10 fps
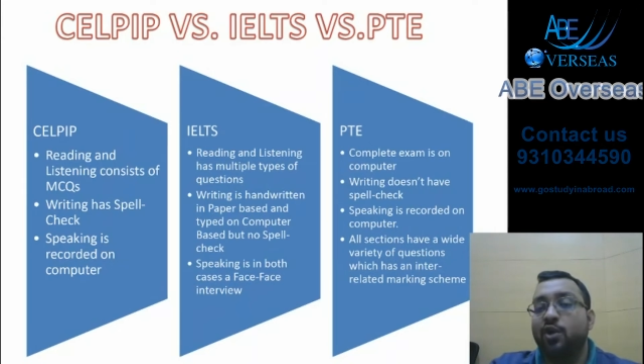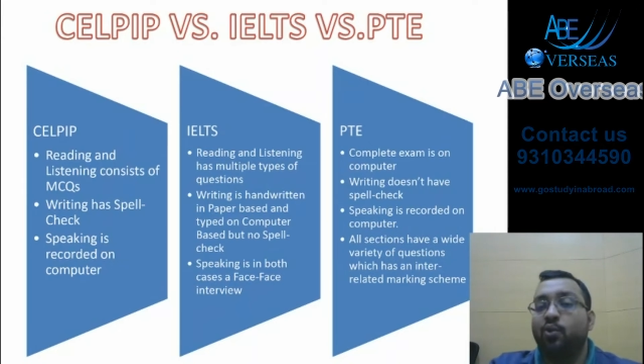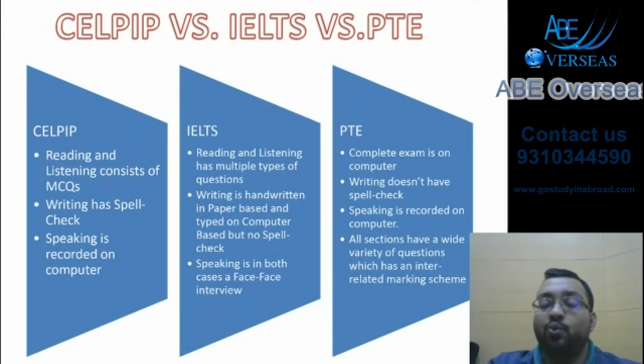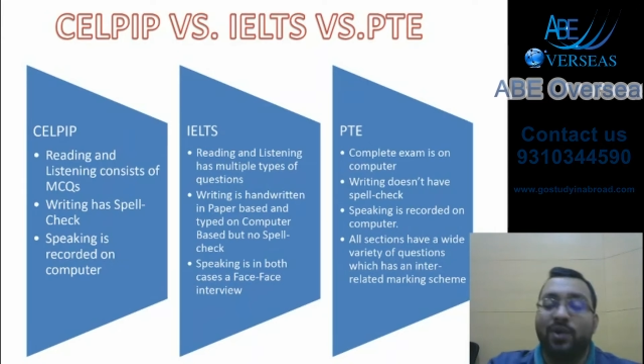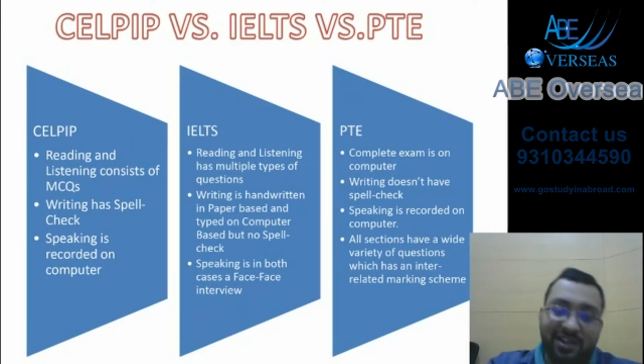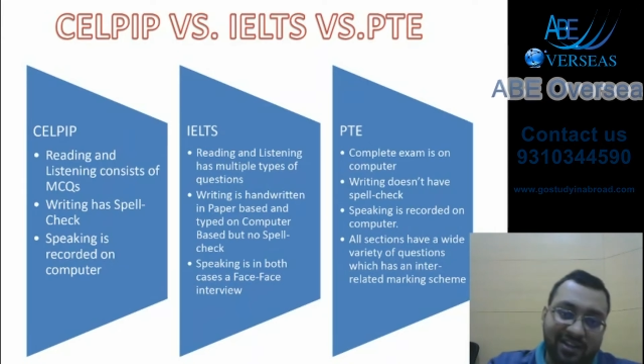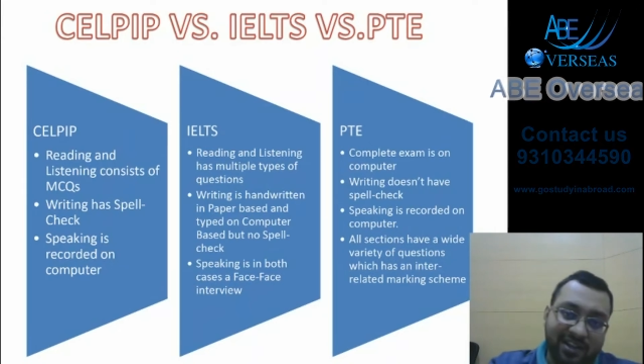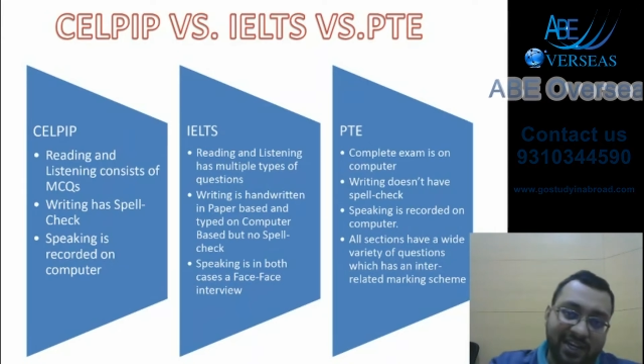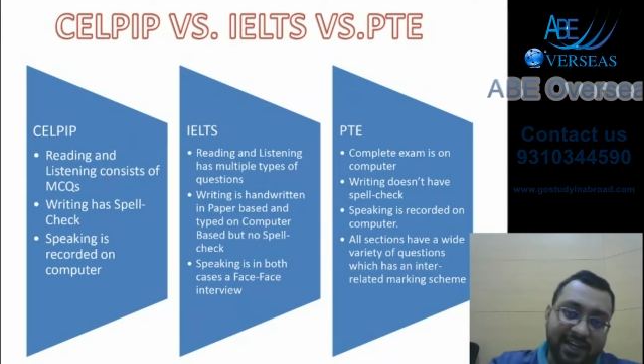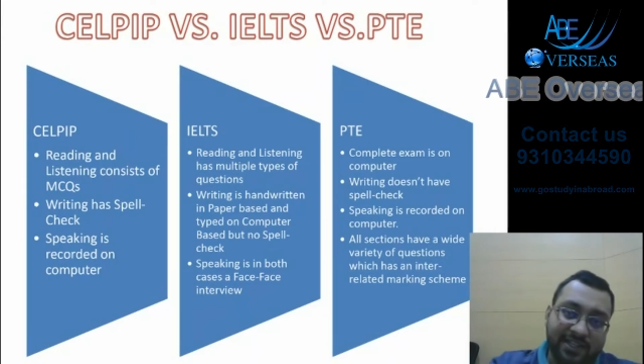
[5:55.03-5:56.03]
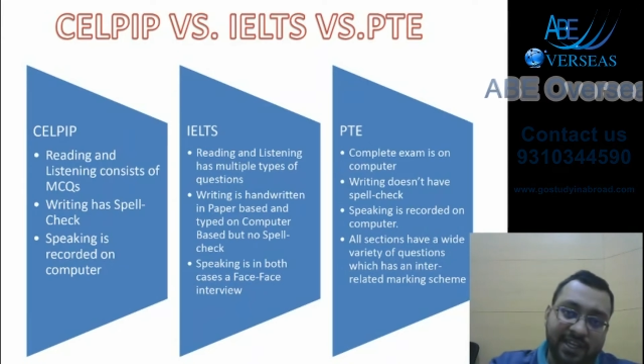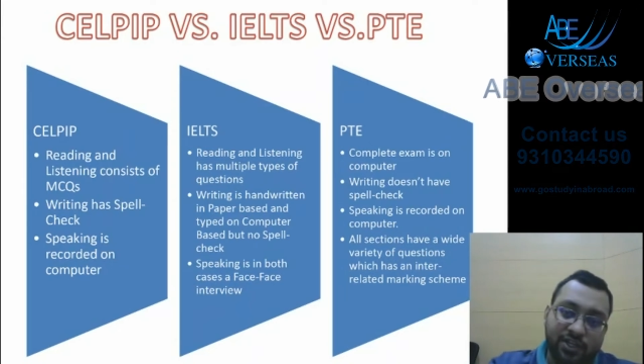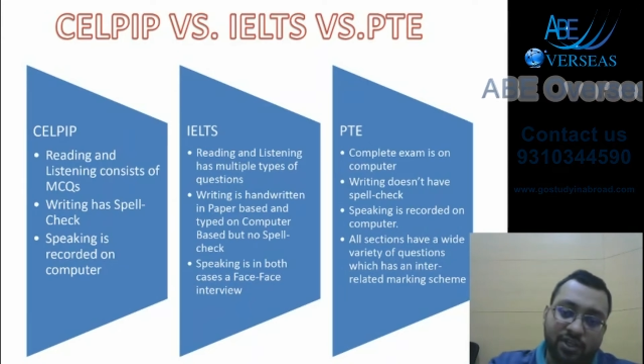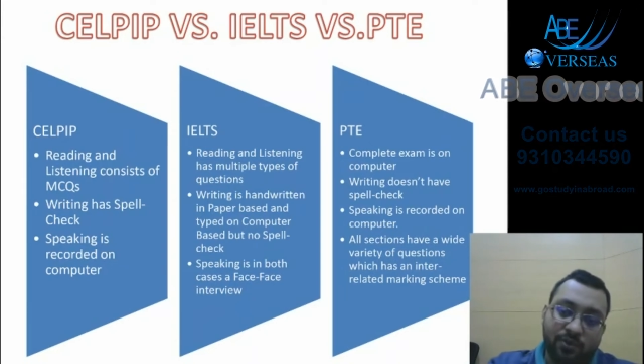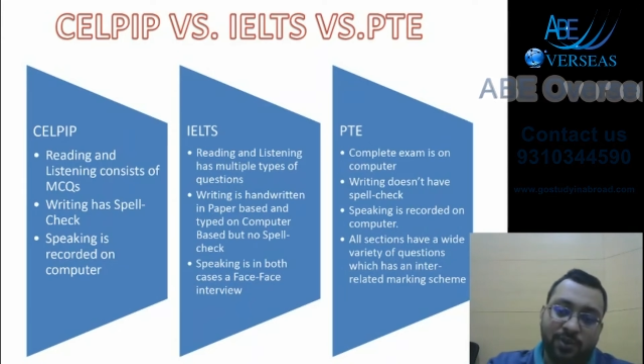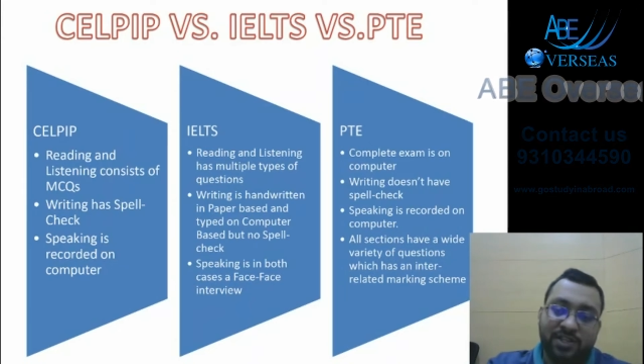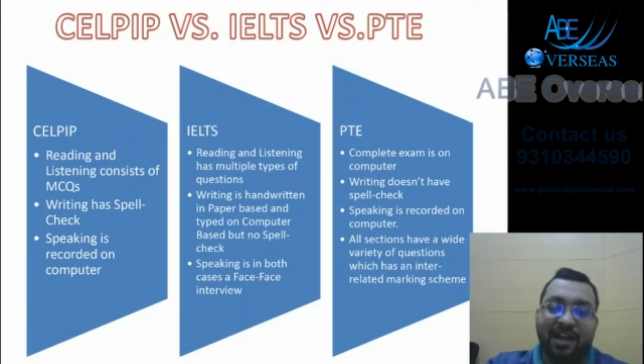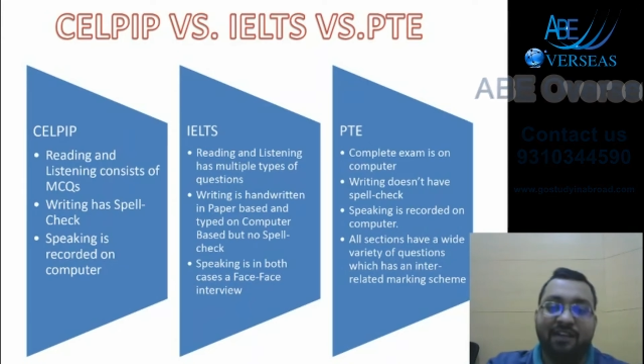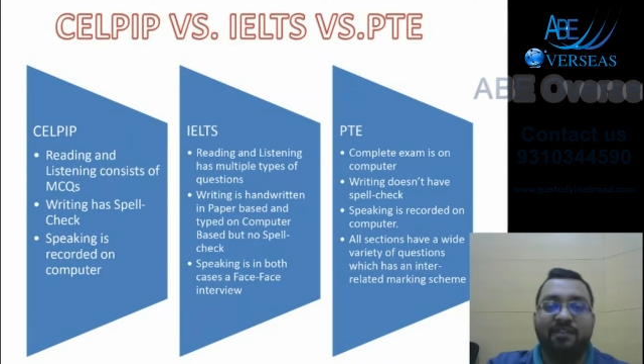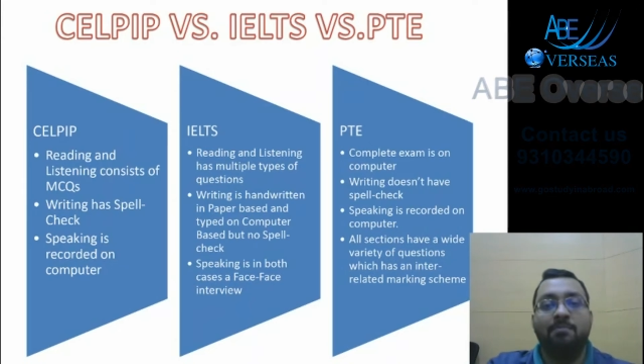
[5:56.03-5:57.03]
within the reading section which
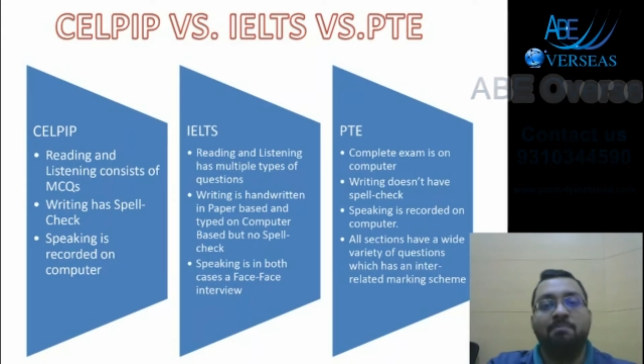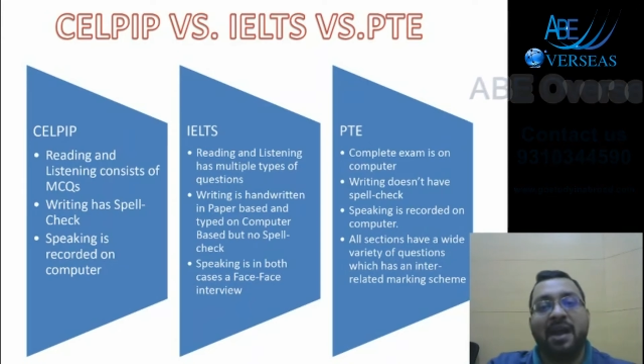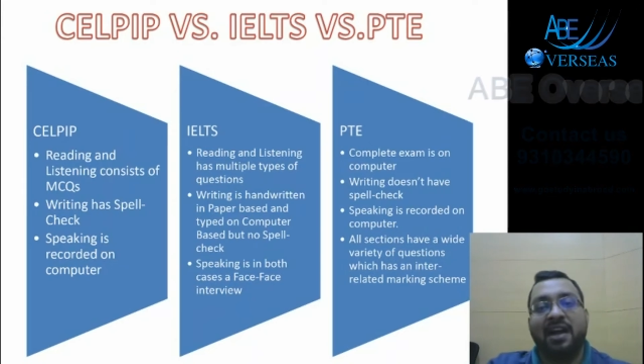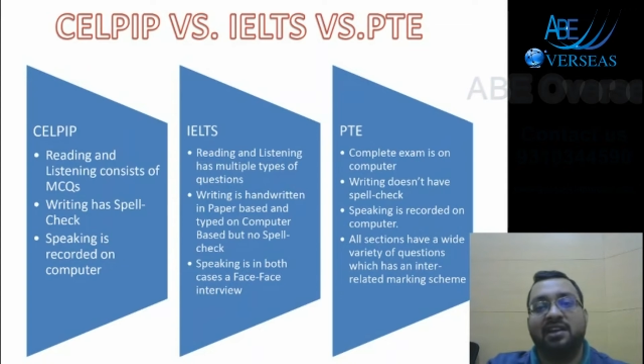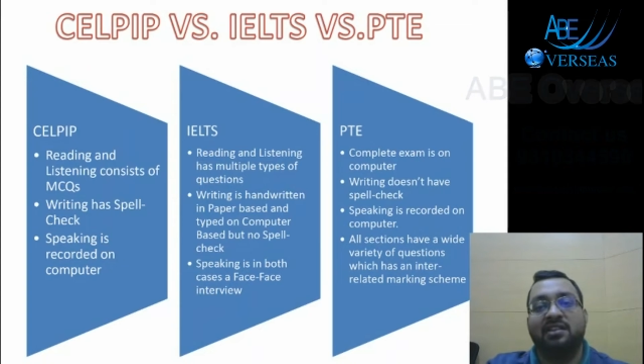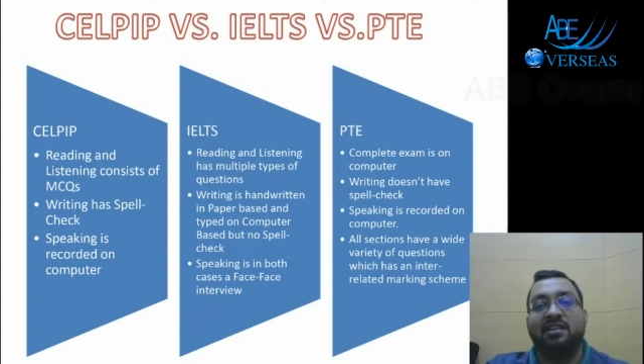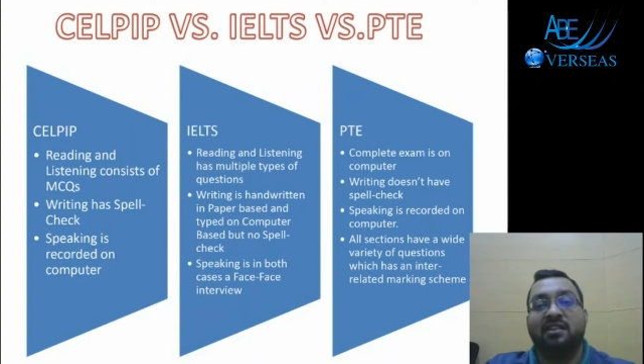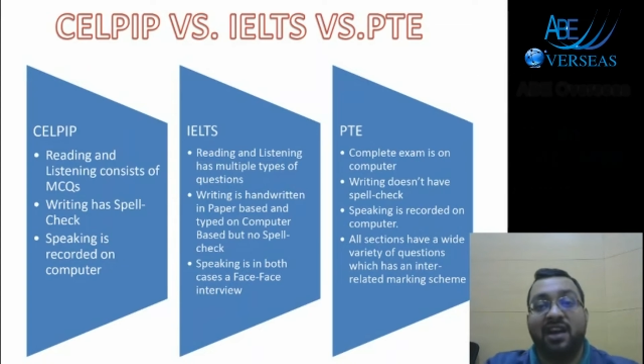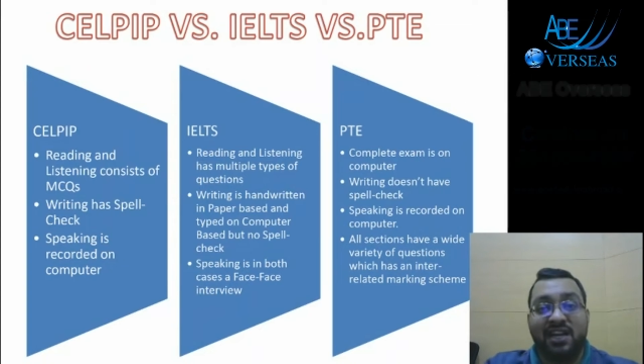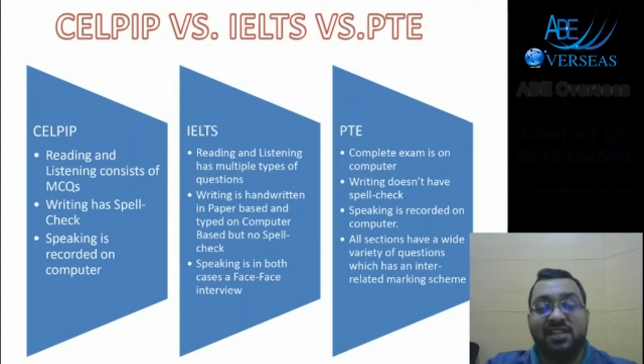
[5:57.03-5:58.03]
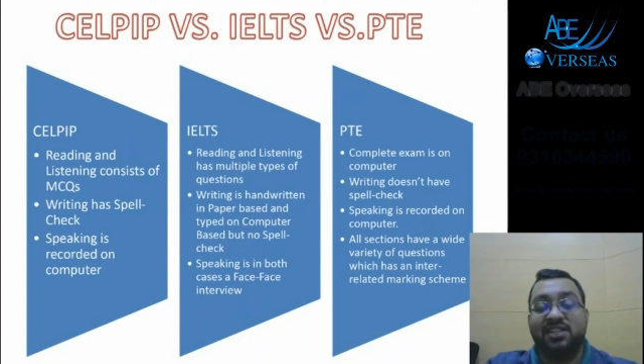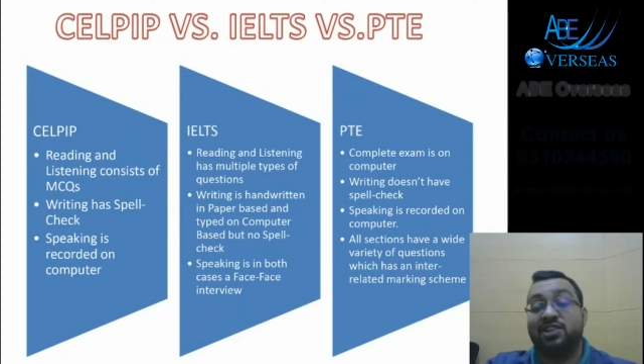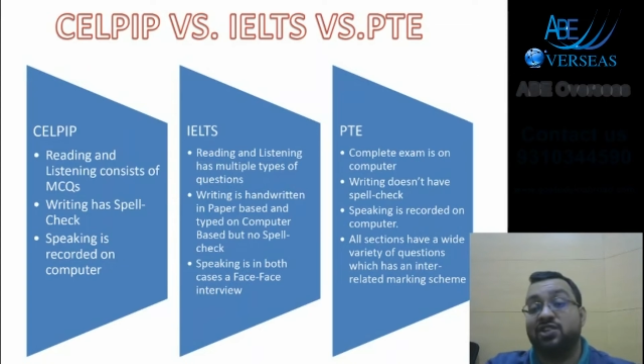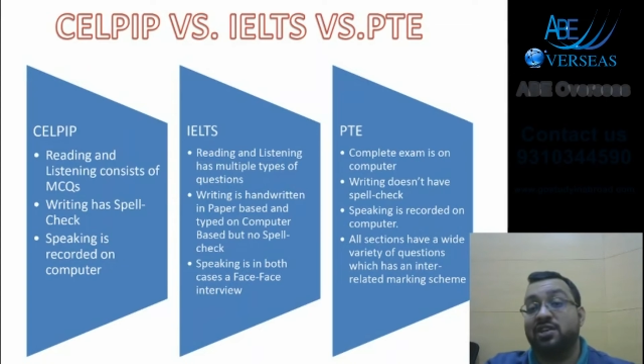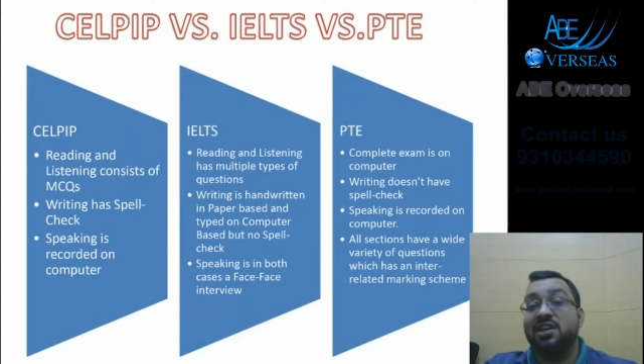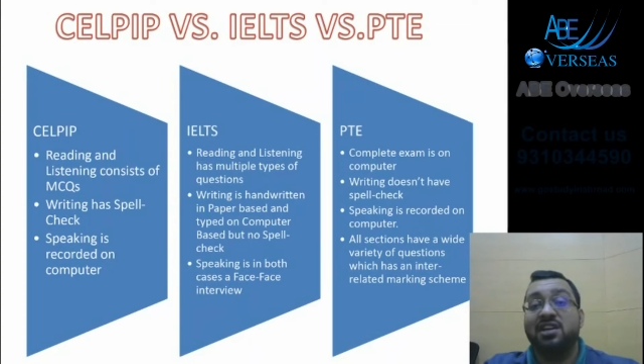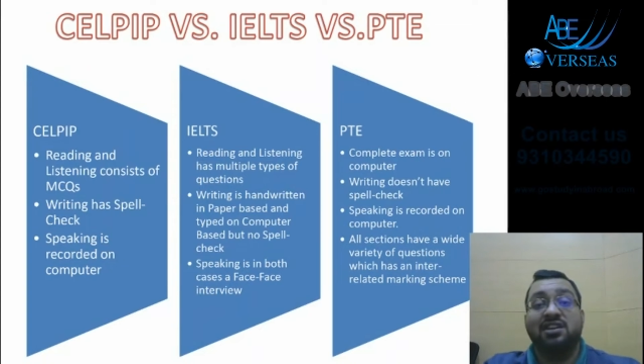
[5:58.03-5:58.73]
have impact in the writing section.